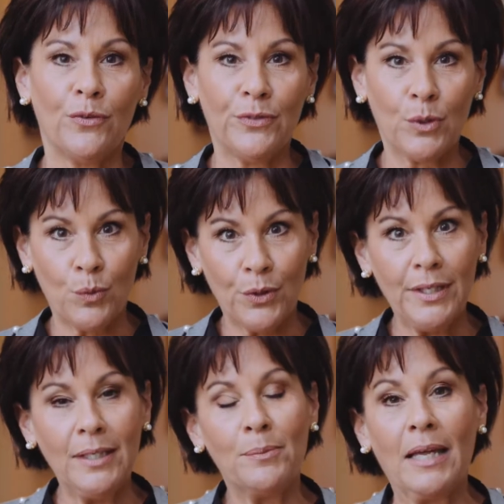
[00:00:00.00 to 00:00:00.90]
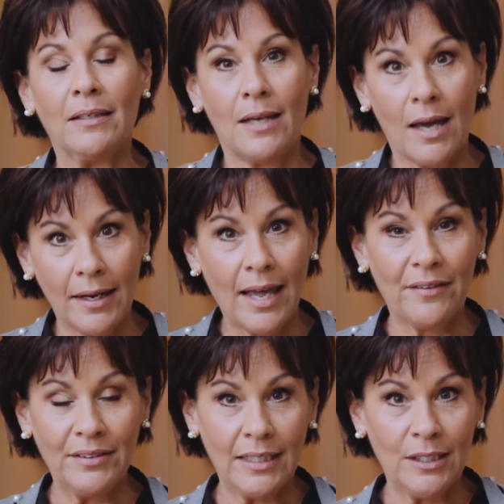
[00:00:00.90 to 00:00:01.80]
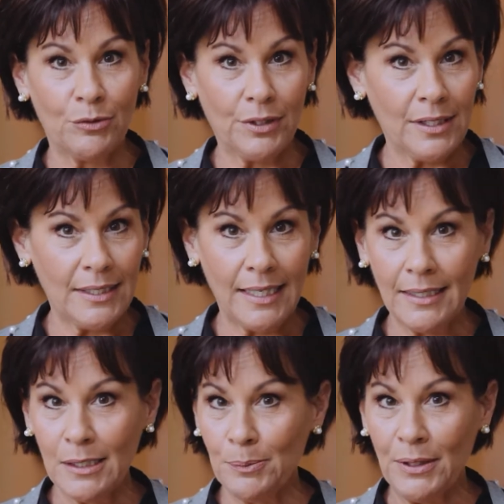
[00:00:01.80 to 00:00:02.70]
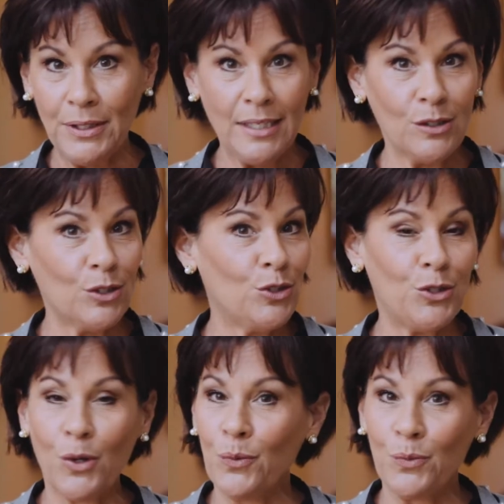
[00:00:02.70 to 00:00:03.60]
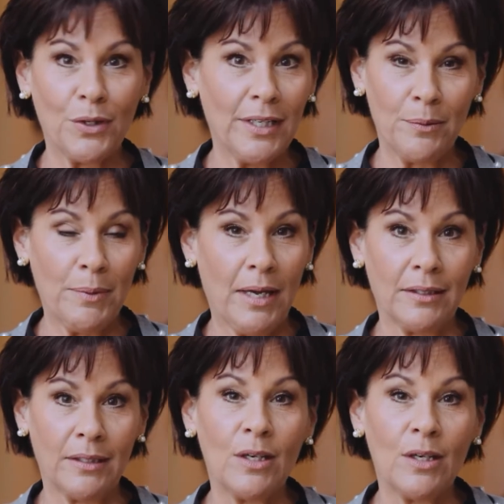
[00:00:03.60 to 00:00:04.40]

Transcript: if you're worried about not having any real estate experience, don't worry about it.